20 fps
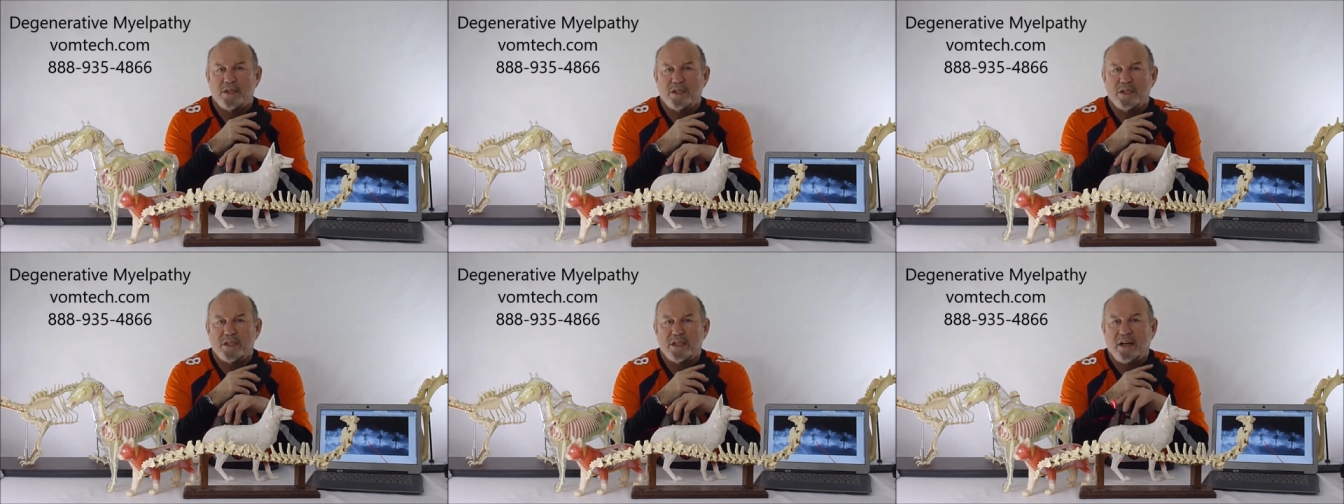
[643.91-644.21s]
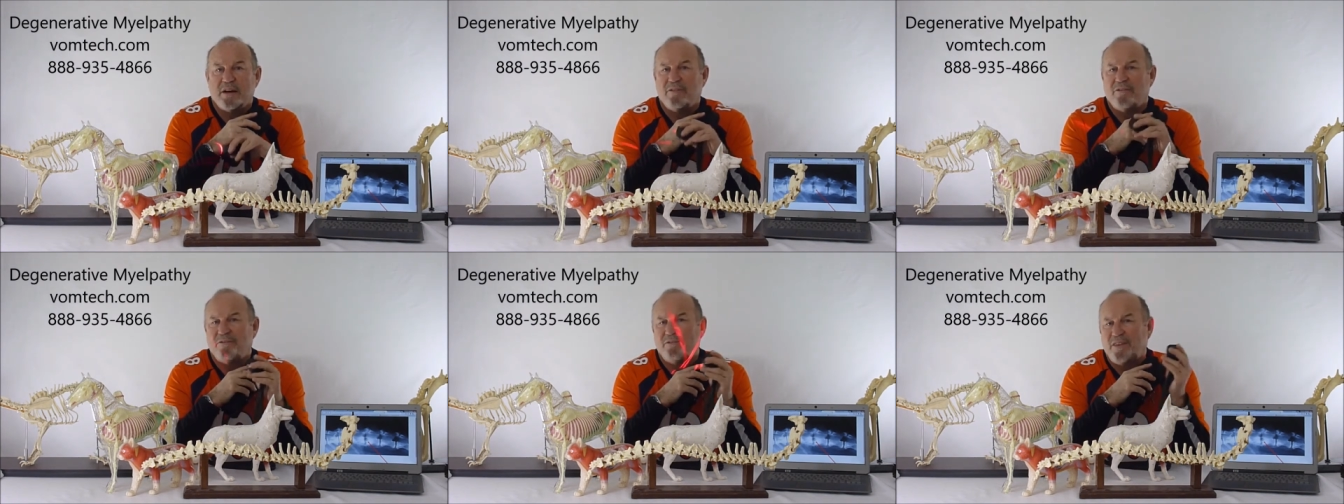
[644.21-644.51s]

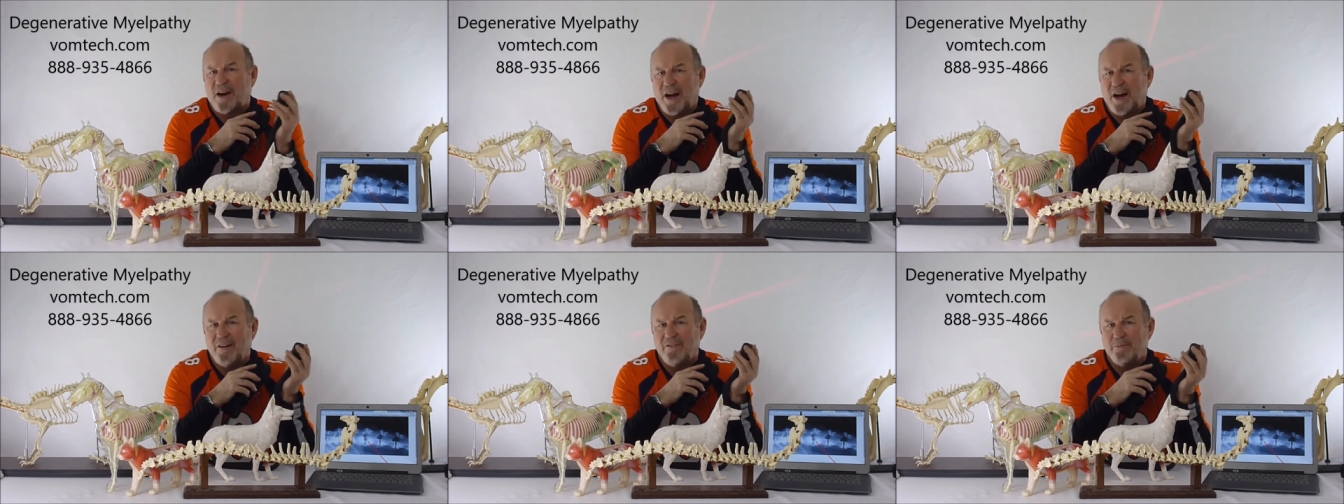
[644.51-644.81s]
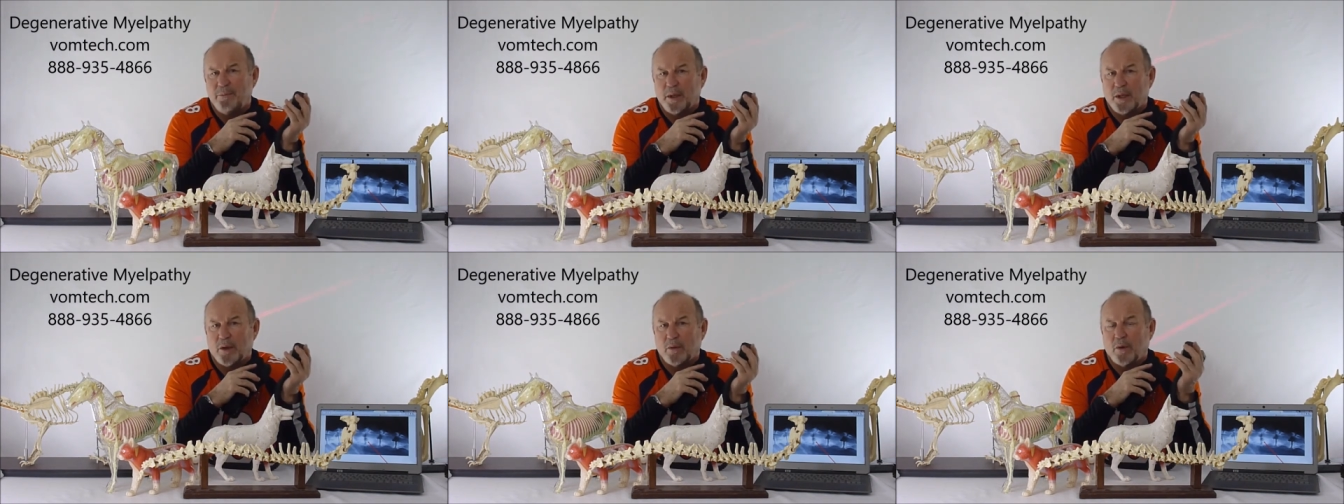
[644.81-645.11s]
instead of 5
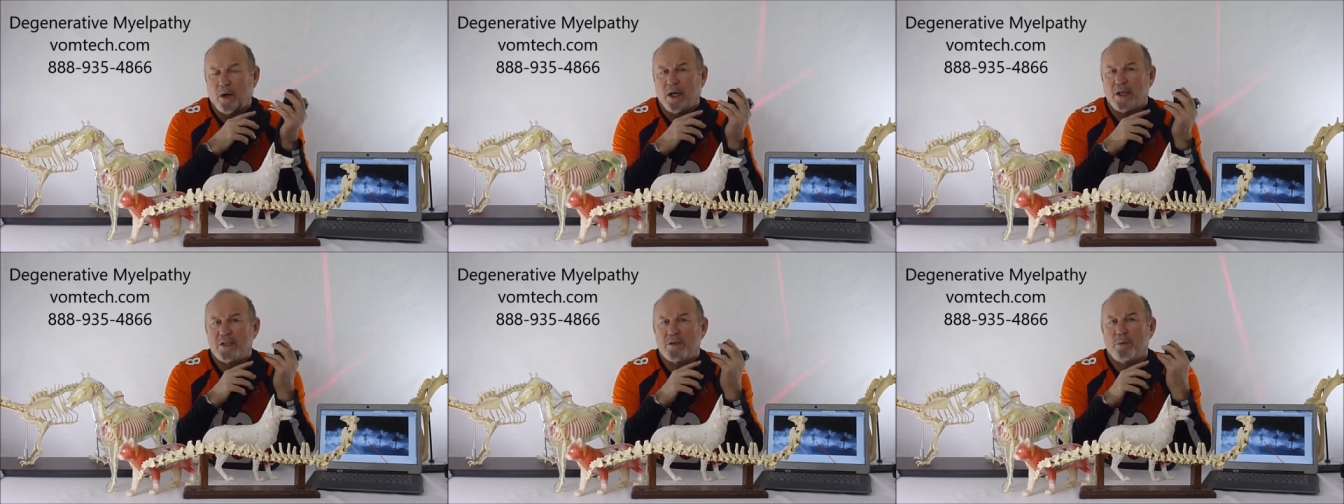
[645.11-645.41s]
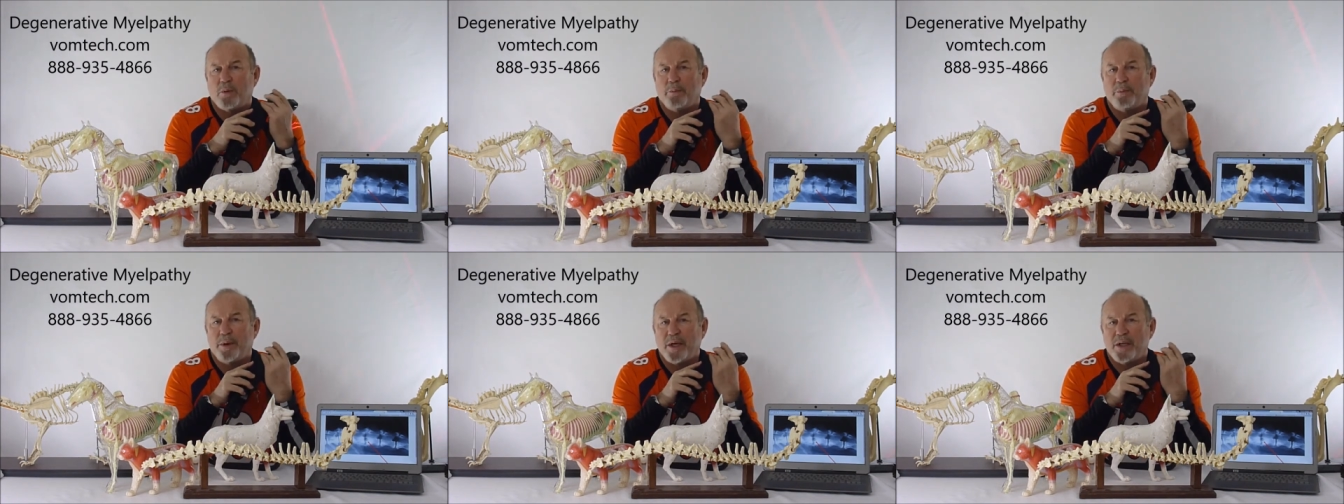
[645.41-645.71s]
milliwatts
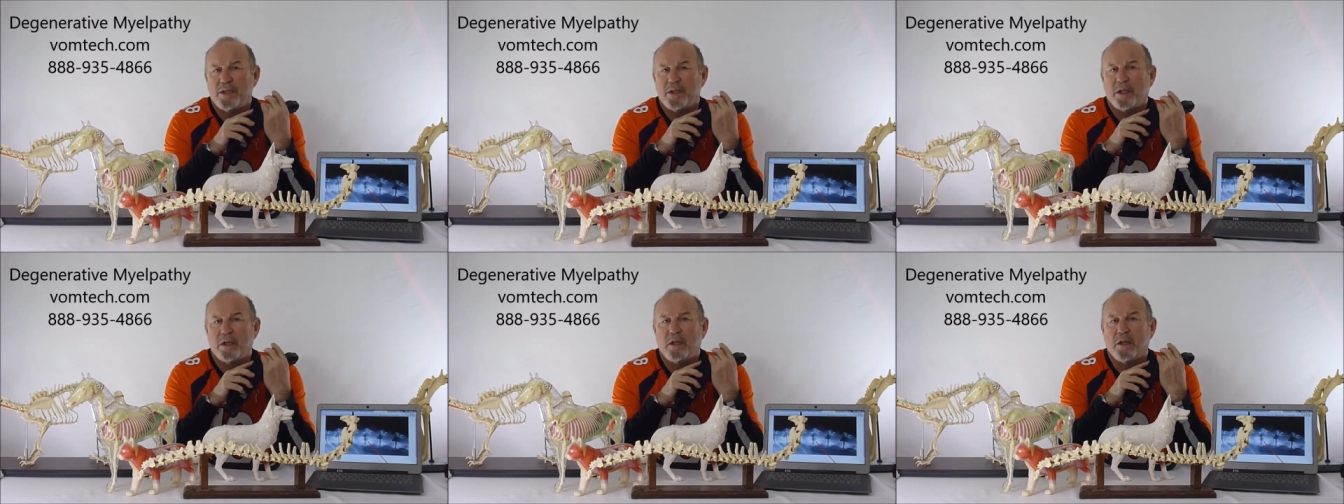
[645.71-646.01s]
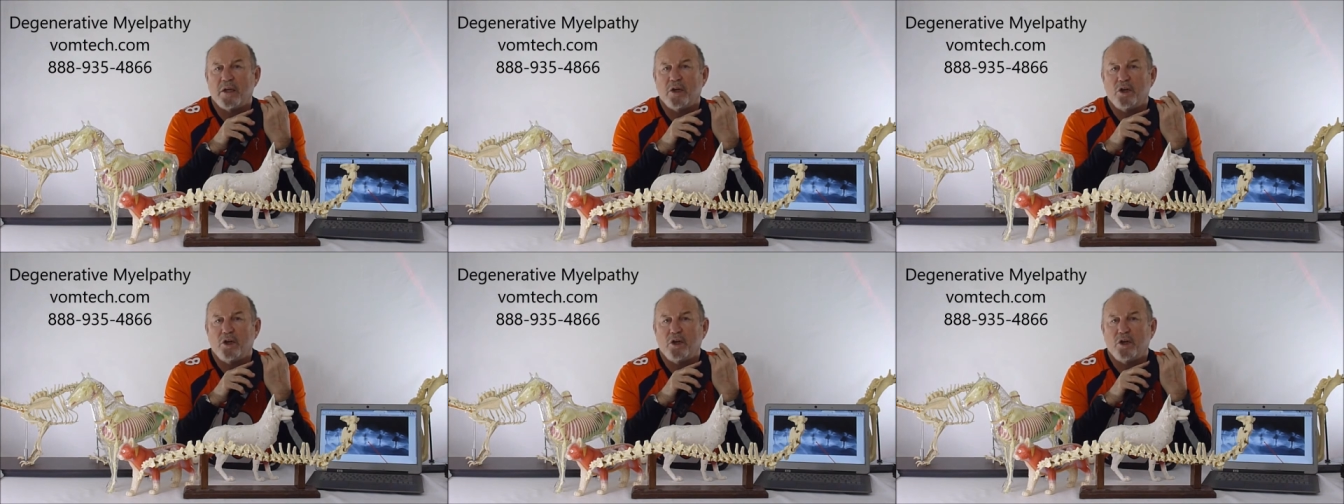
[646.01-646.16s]
will basically